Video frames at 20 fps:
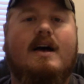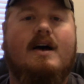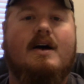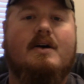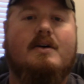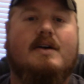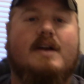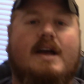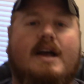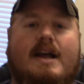
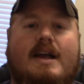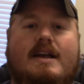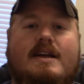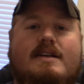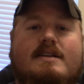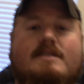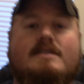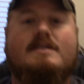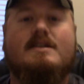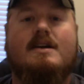Okay,
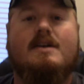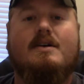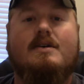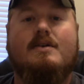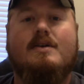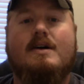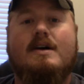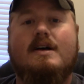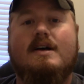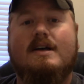
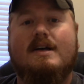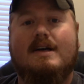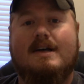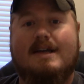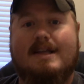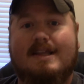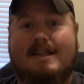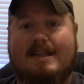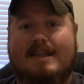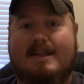so
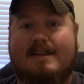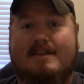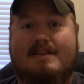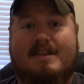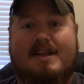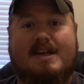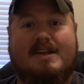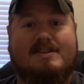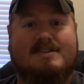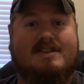the other
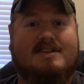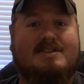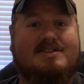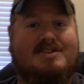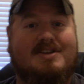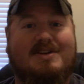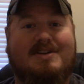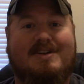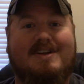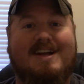thing I was gonna
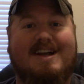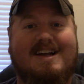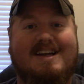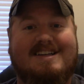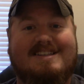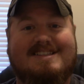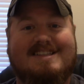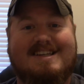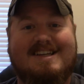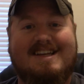show you
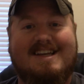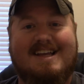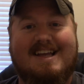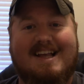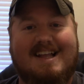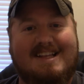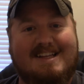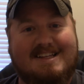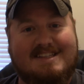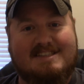guys,
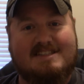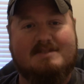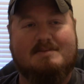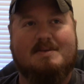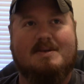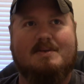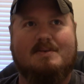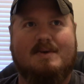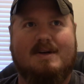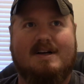and yes, it's
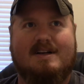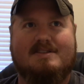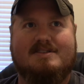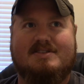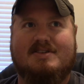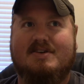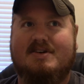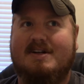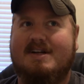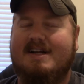been a while.
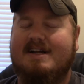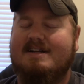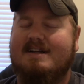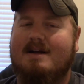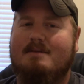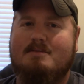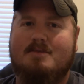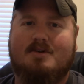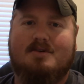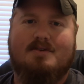Sorry, I
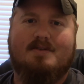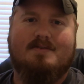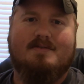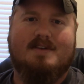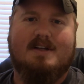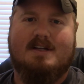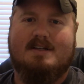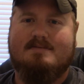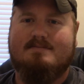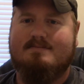got
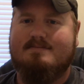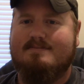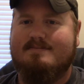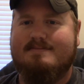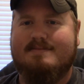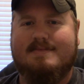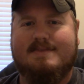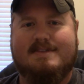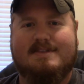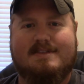moved. I
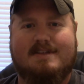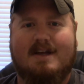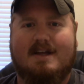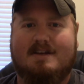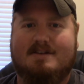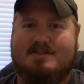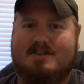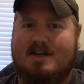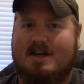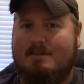
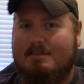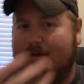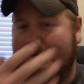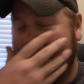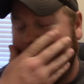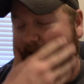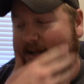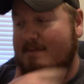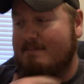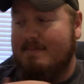got a job
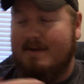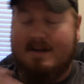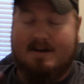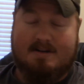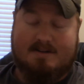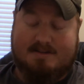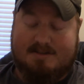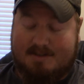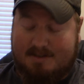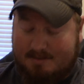that paid
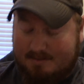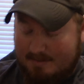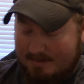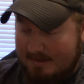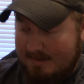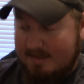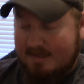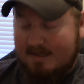better, so